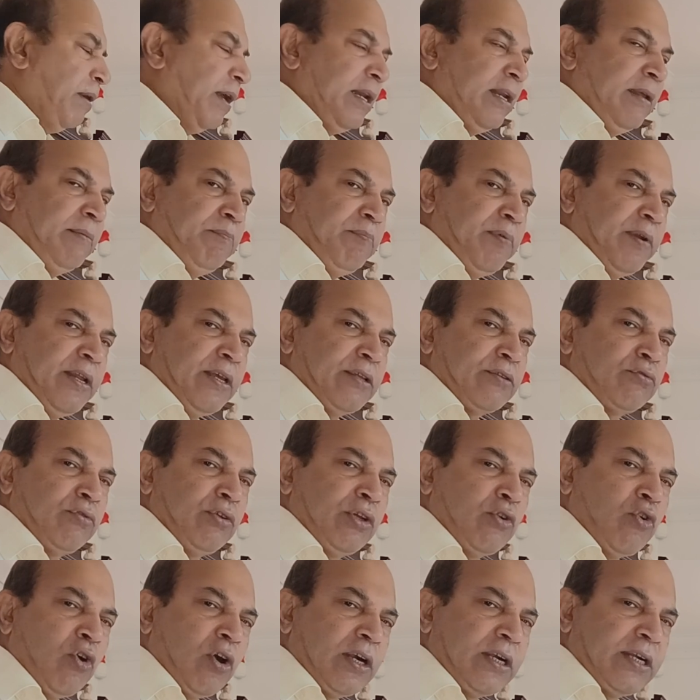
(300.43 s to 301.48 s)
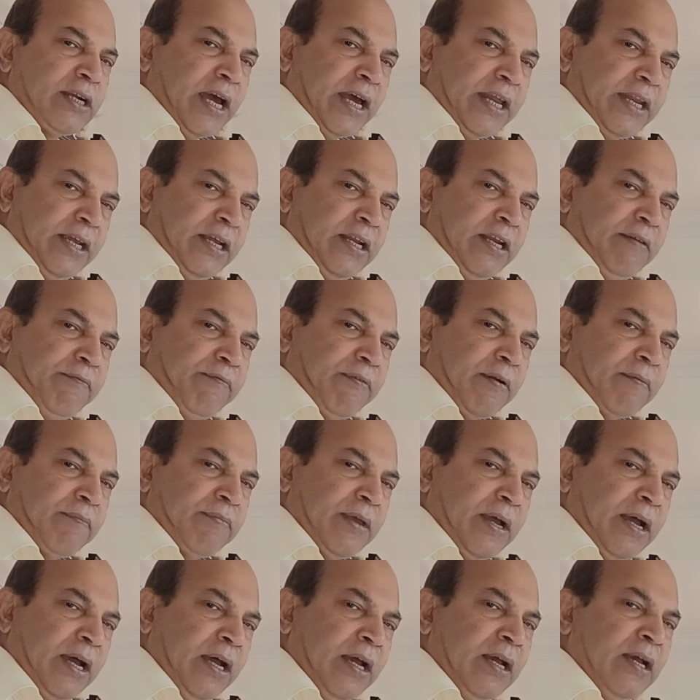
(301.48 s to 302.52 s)
impedance we got directly from
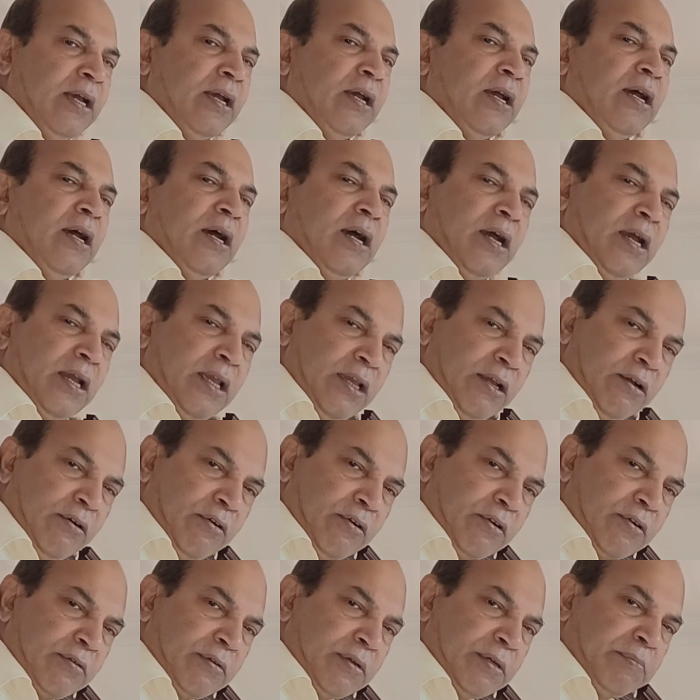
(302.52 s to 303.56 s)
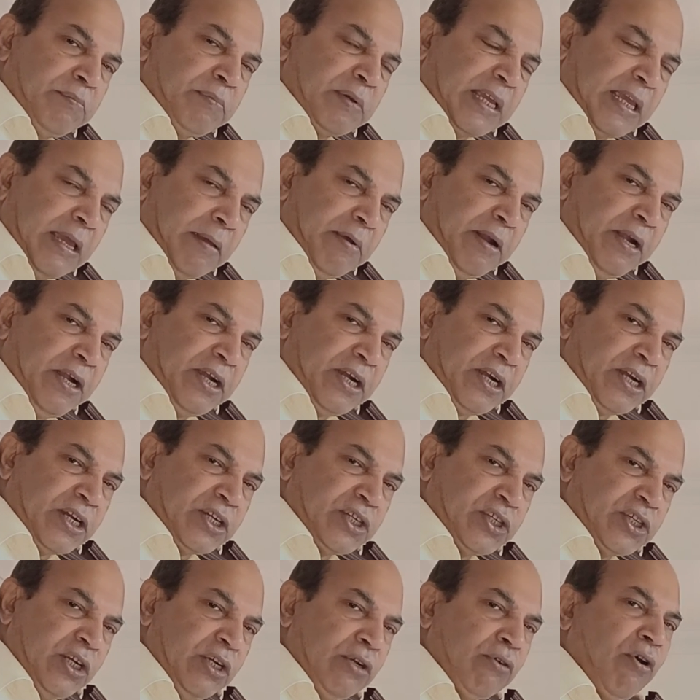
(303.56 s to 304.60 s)
the your cable data
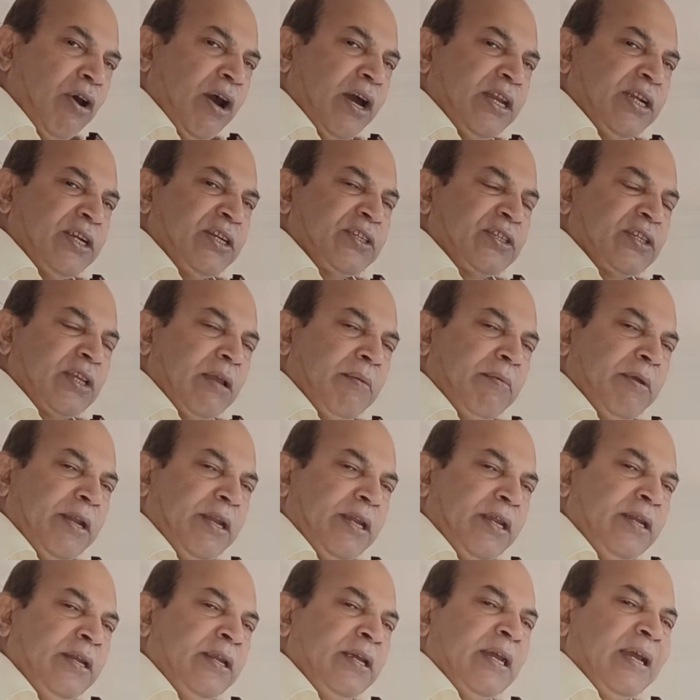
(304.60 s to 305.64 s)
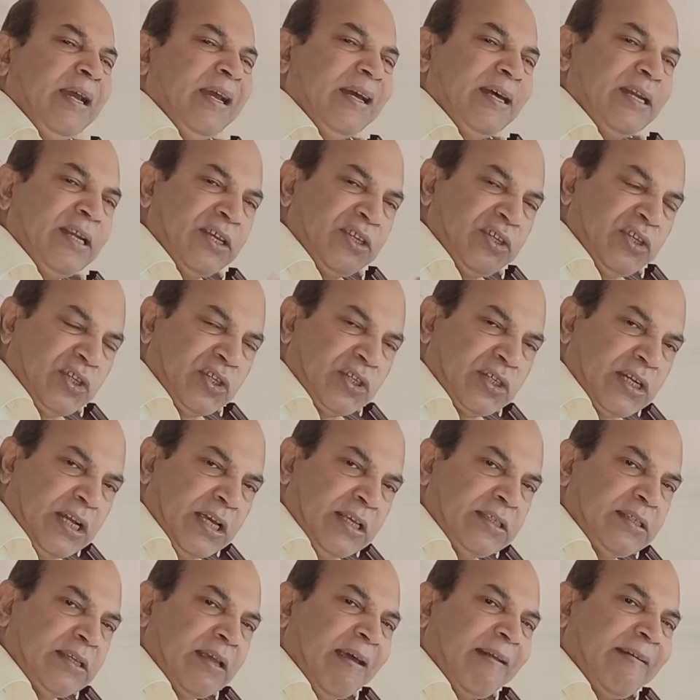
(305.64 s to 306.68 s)
sheet, where it is given in
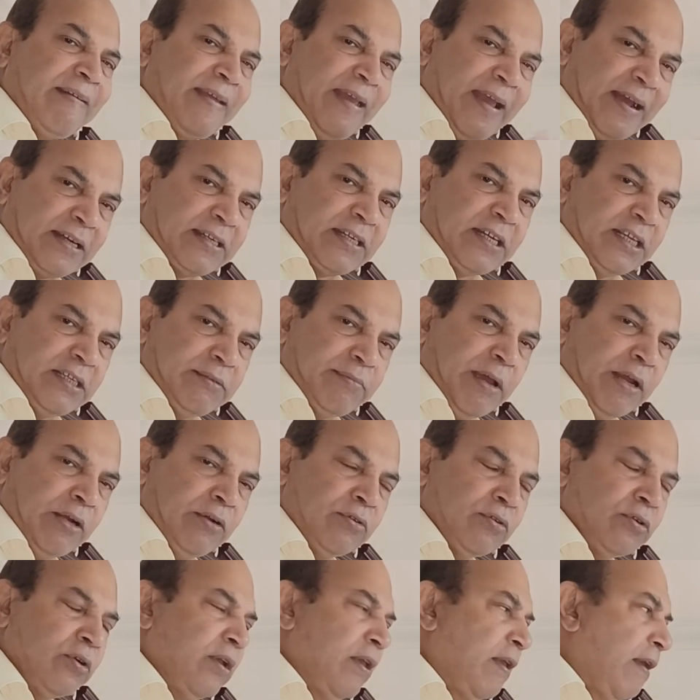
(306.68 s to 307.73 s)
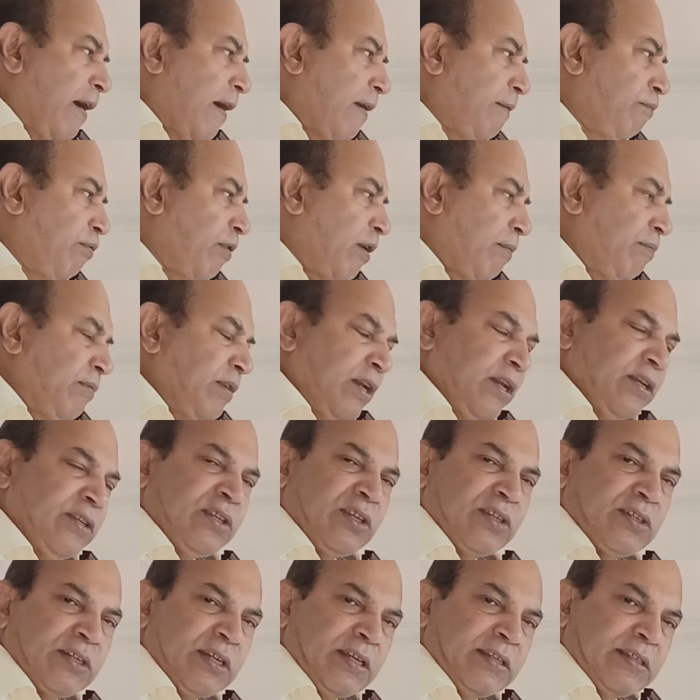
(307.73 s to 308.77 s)
resistance and reactance value, and from the
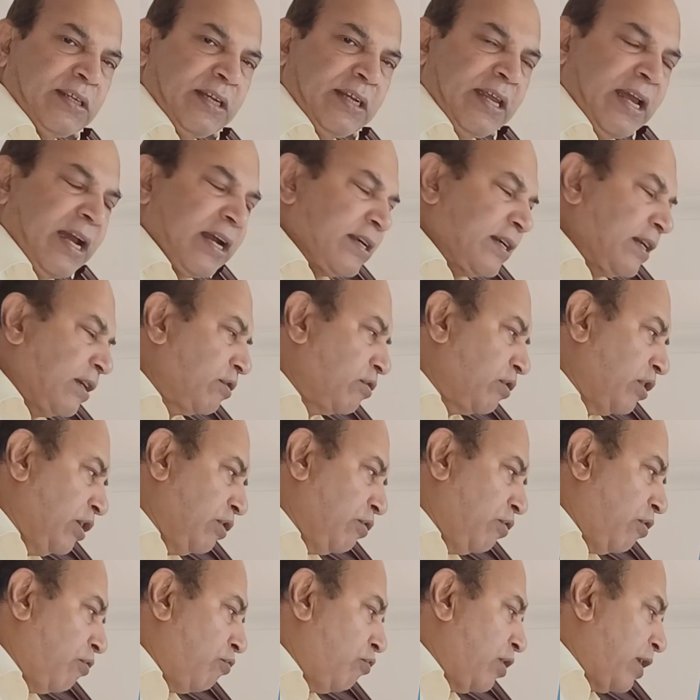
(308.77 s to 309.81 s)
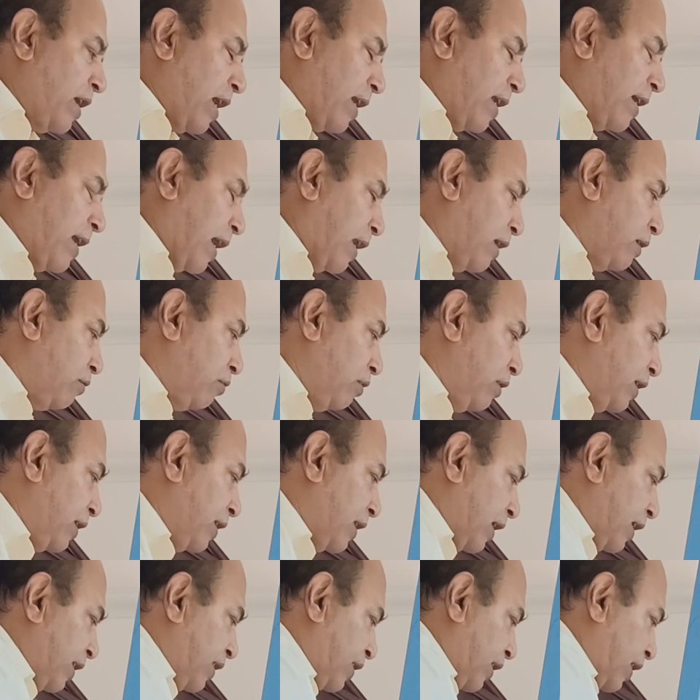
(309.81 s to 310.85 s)
resistance and reactance we know we can calculate
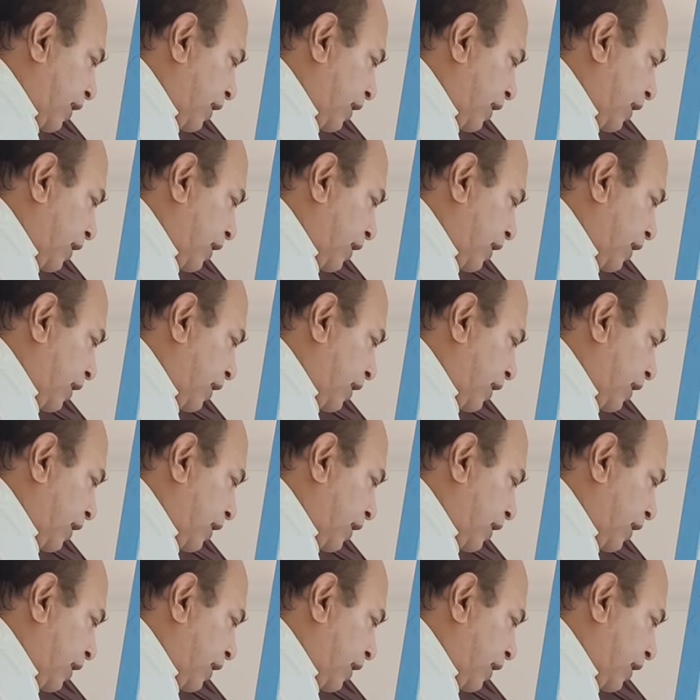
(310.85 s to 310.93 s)
the